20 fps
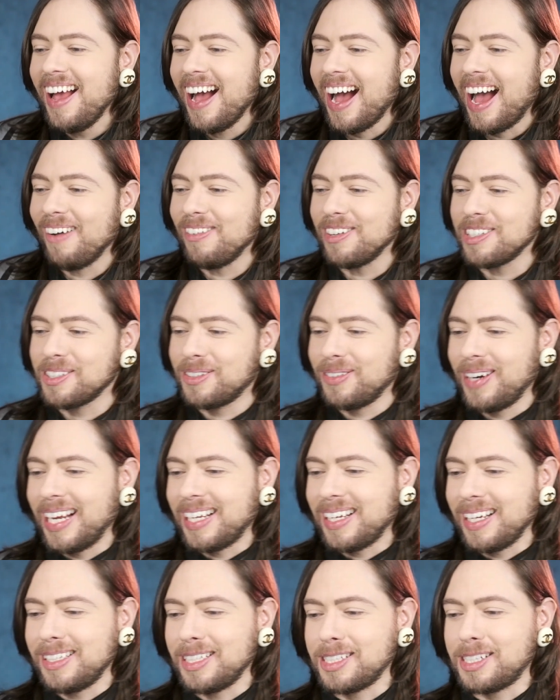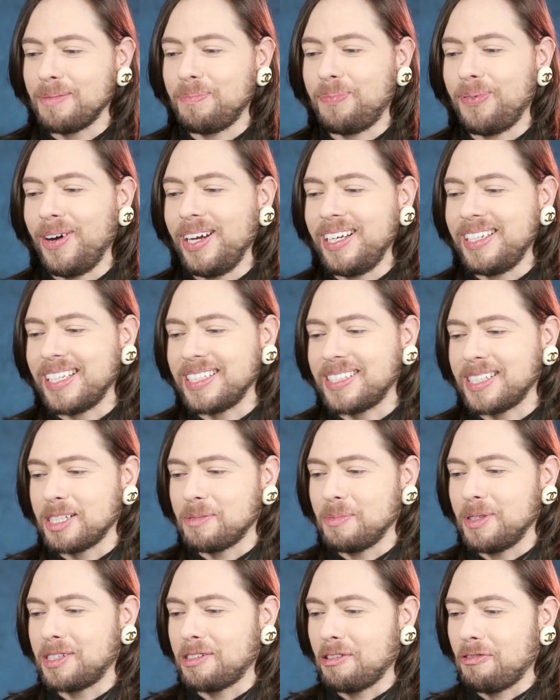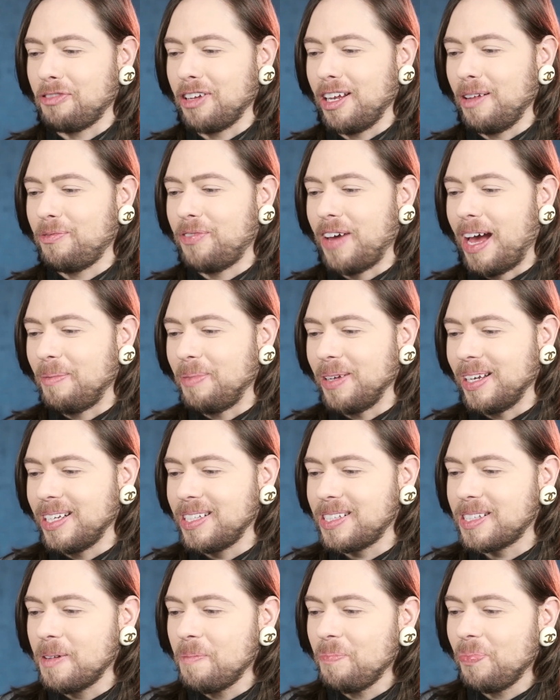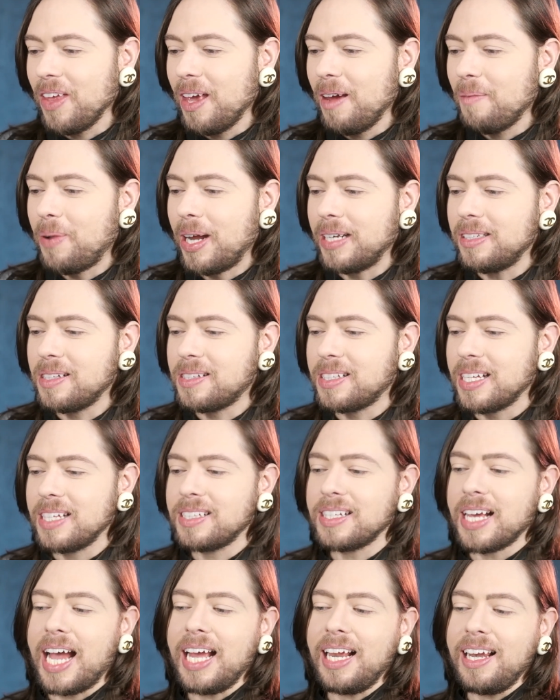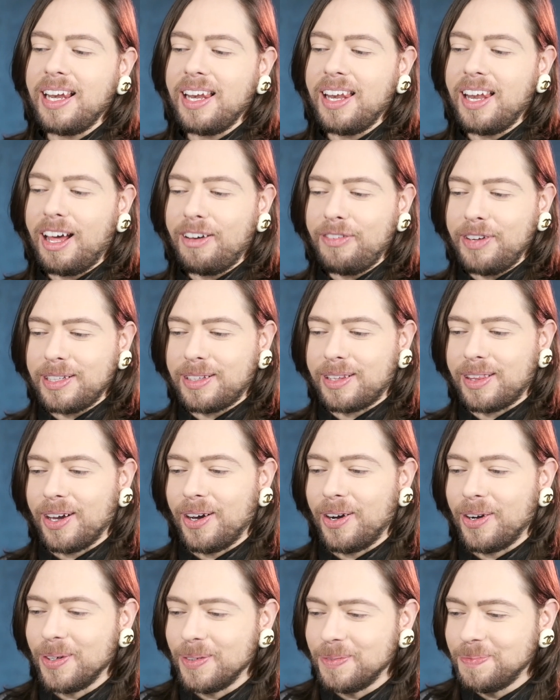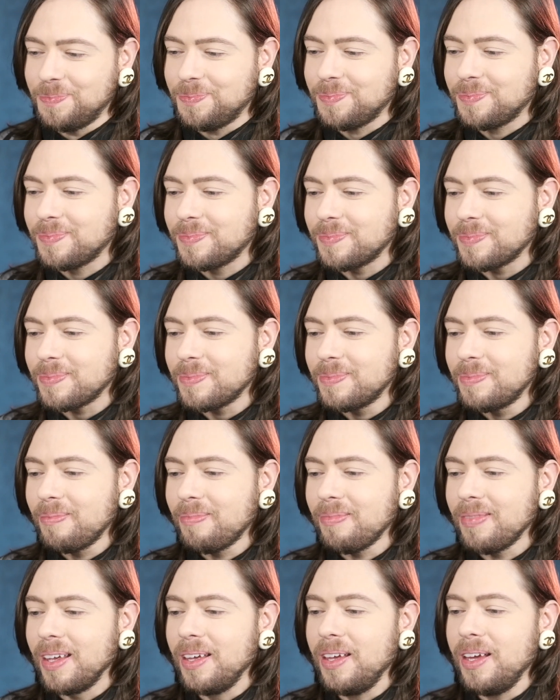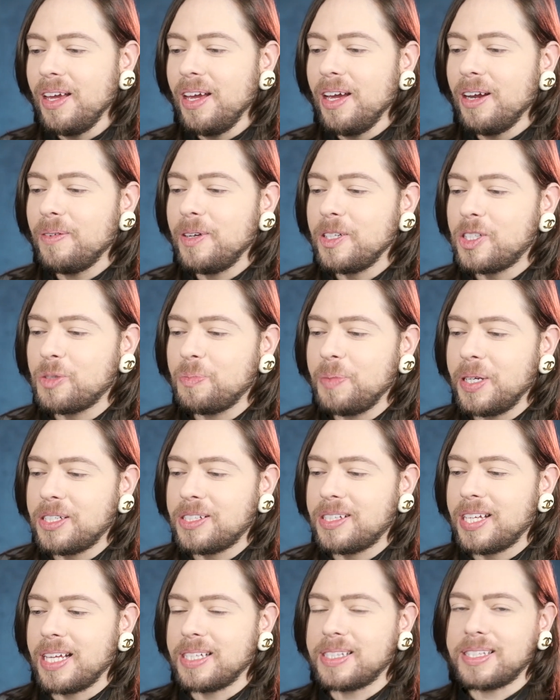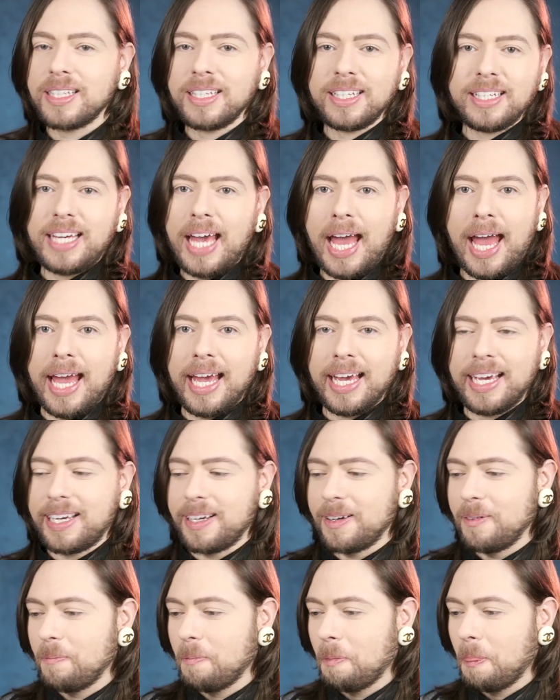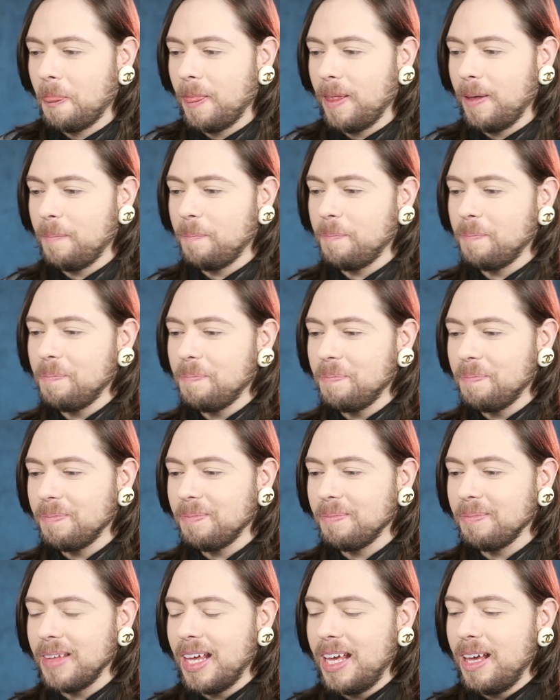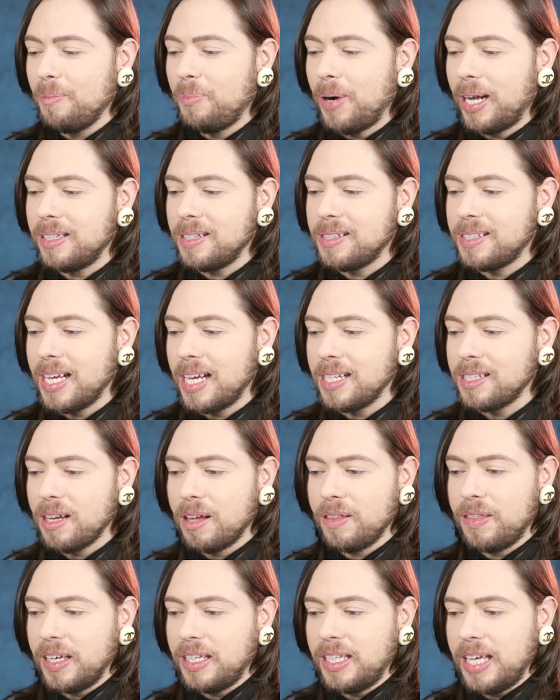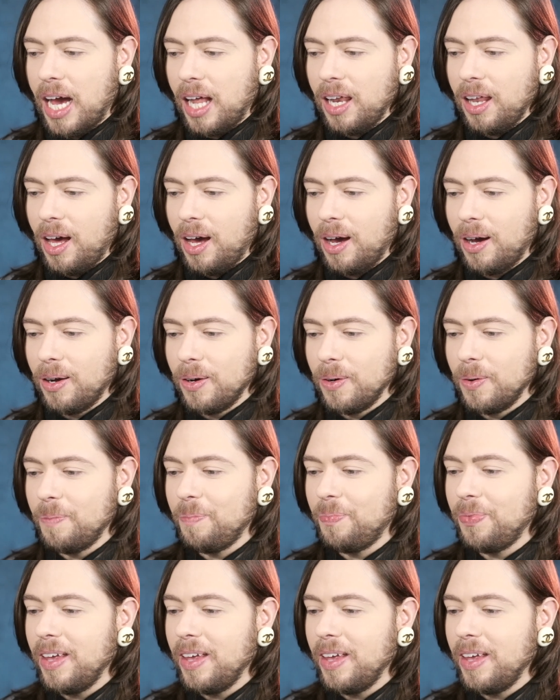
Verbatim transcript: I was greatly disappointed, says Mr. Philip Fabulous. Brandon says, I love it though. Rich Mitch says, cake. Brandon says, the yellow.